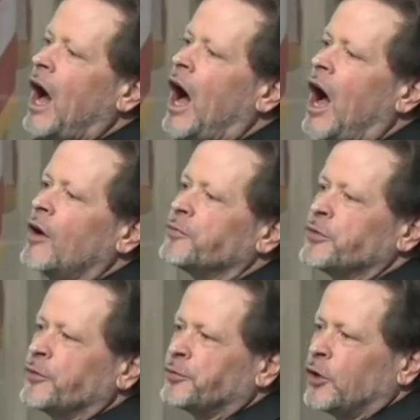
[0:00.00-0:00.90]
off
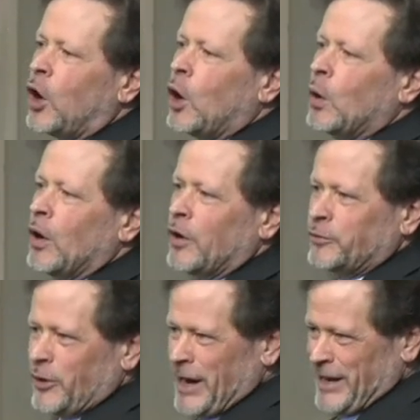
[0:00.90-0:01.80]
the flow
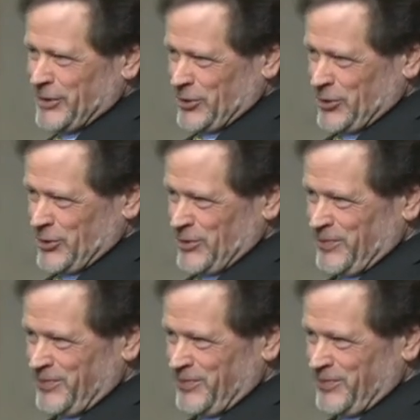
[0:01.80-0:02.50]
of grace.